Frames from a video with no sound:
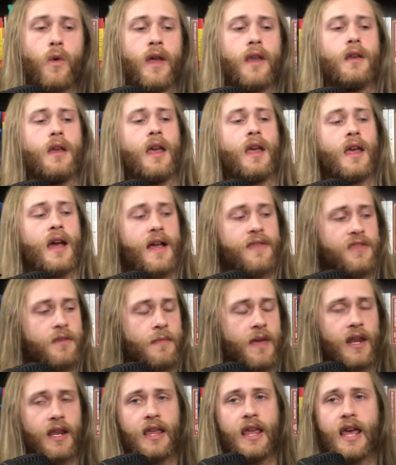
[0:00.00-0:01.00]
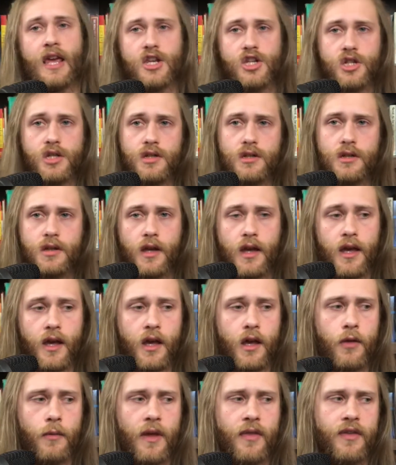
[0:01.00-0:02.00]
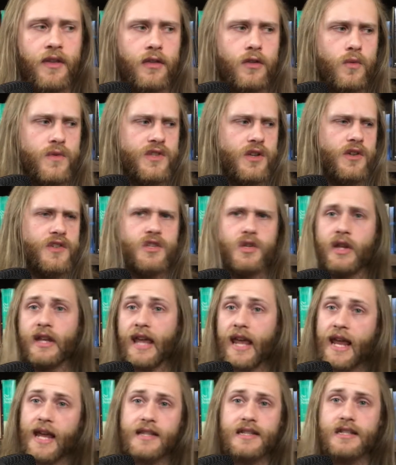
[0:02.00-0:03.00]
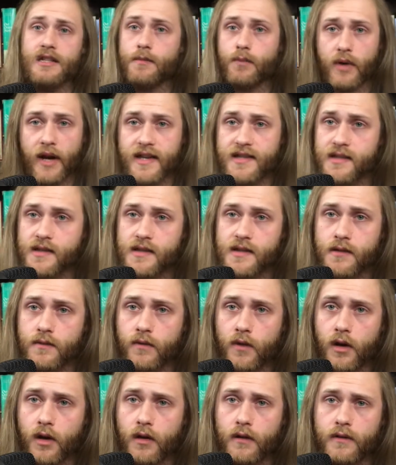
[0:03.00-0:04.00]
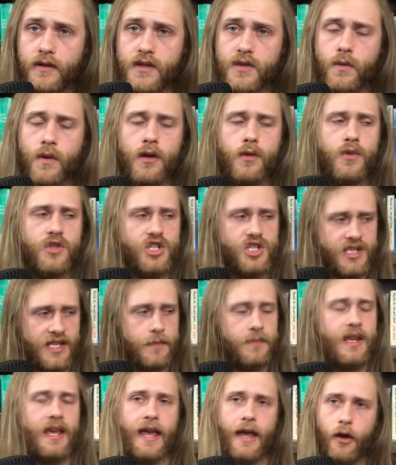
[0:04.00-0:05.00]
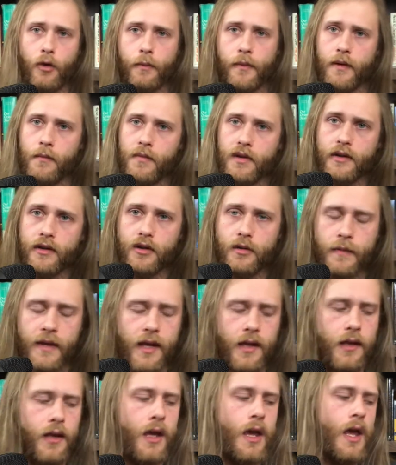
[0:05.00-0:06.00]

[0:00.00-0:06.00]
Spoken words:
and got the medication. I think there was also like antidepressants involved as well, which seemed to help him a little bit.